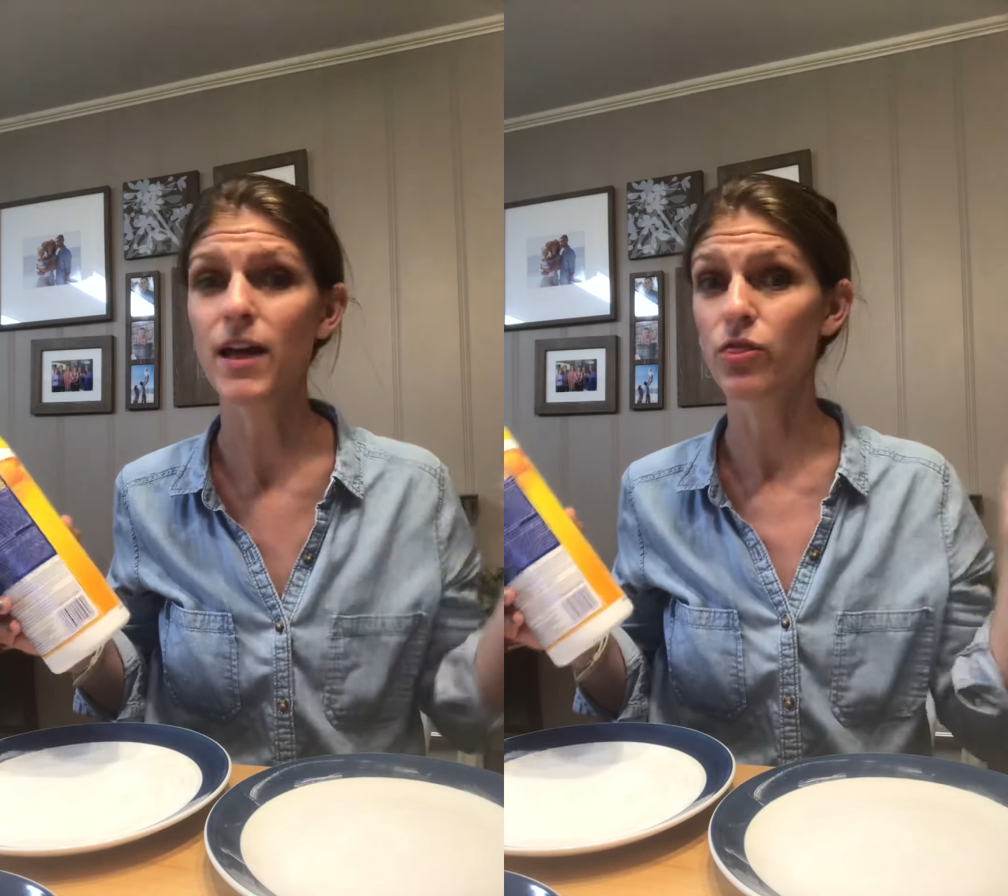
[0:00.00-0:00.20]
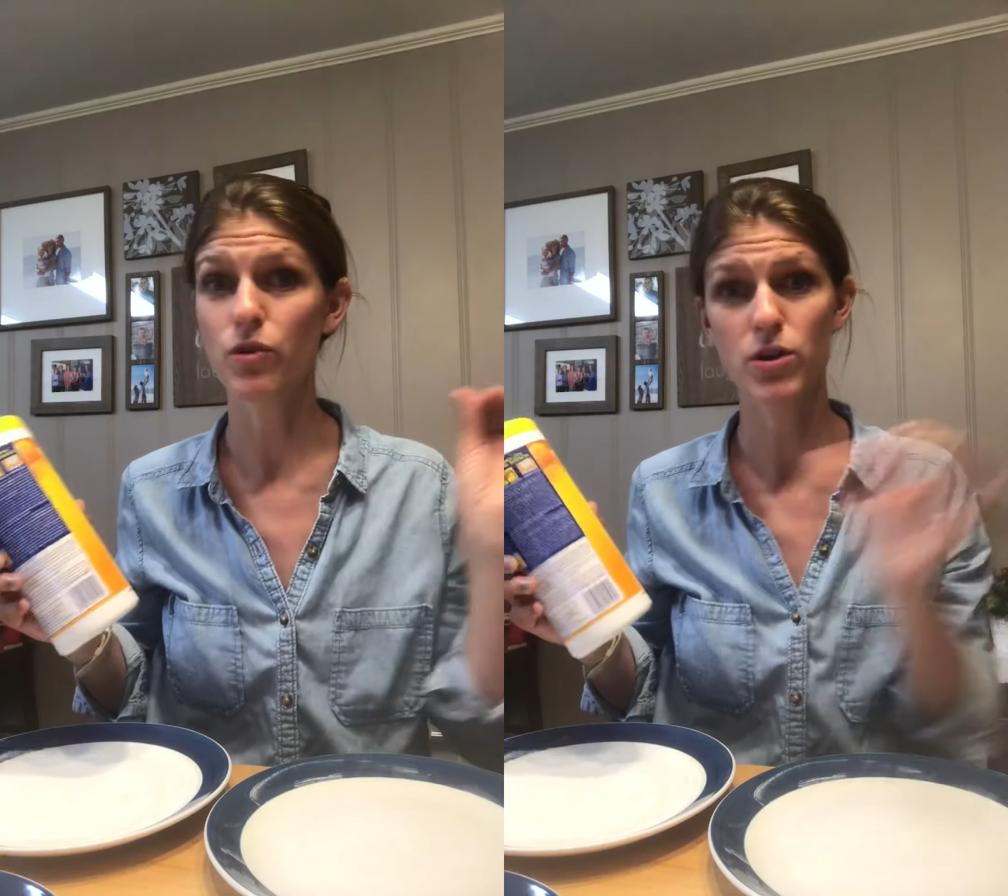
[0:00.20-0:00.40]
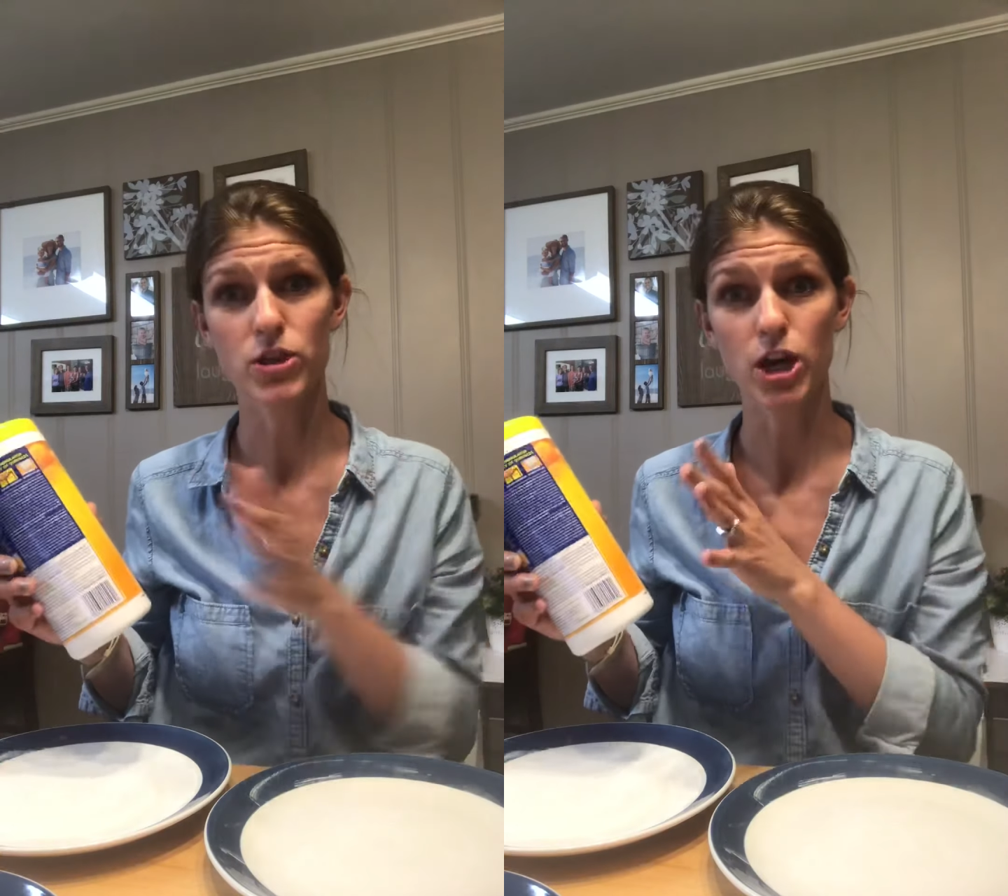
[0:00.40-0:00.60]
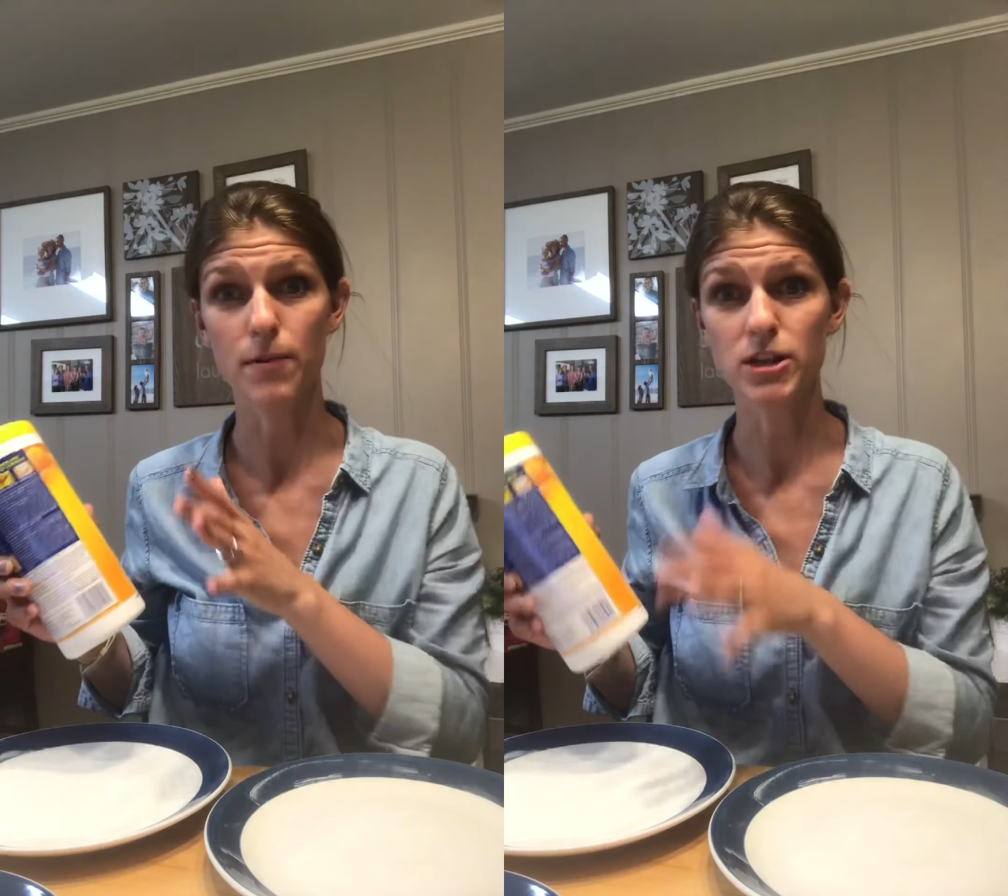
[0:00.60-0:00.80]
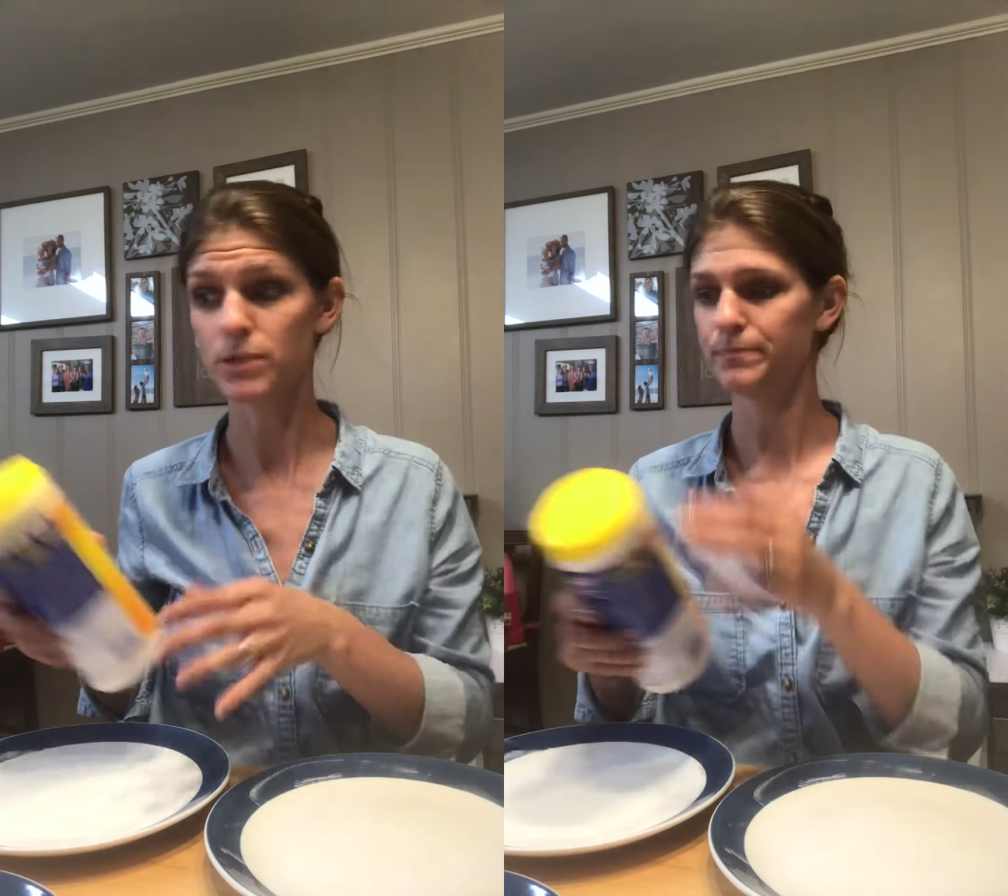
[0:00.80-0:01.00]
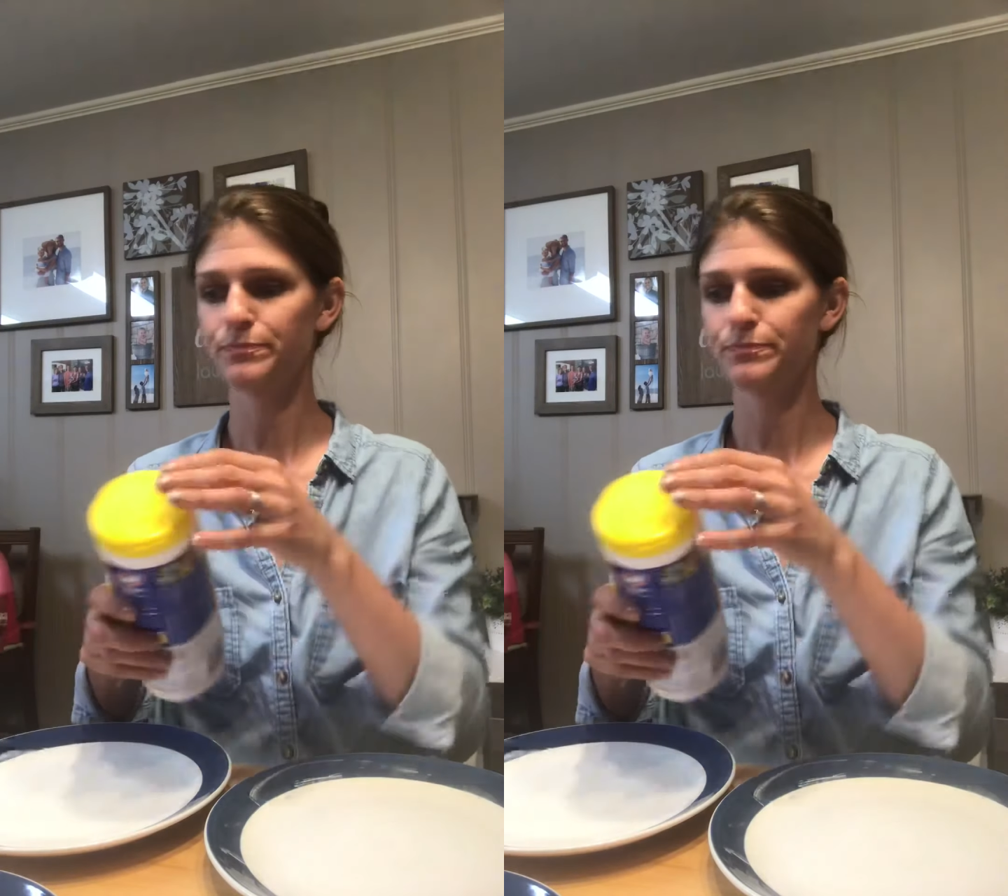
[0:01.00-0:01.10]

and throw it in the garbage.